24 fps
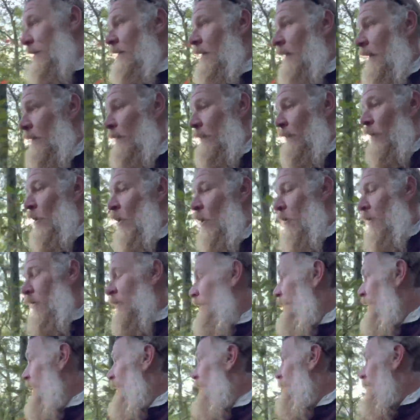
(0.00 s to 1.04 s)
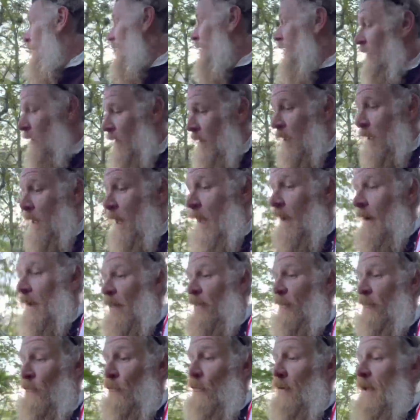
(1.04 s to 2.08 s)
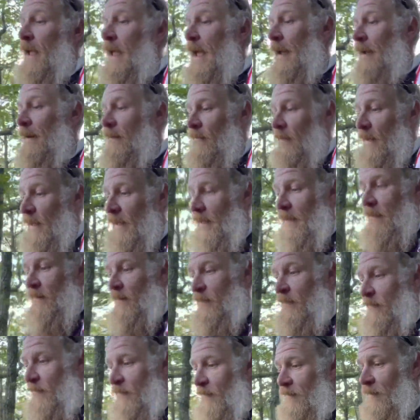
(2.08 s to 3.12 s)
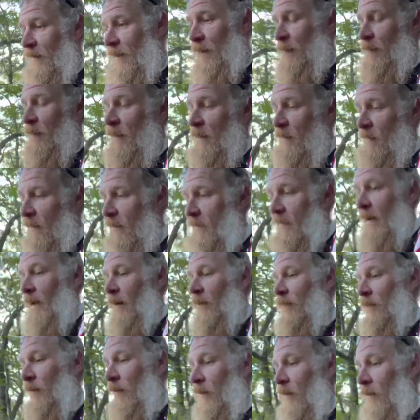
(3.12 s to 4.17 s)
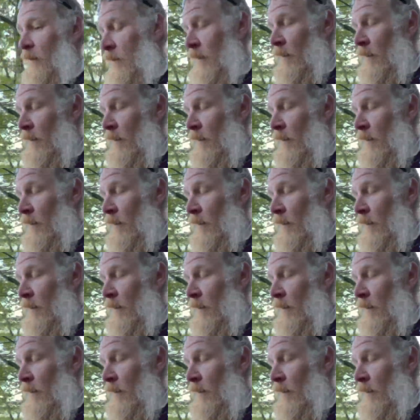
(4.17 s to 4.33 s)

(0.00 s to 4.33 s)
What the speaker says: I don't know. It's not really. I got 3 18s to get me to Daleville.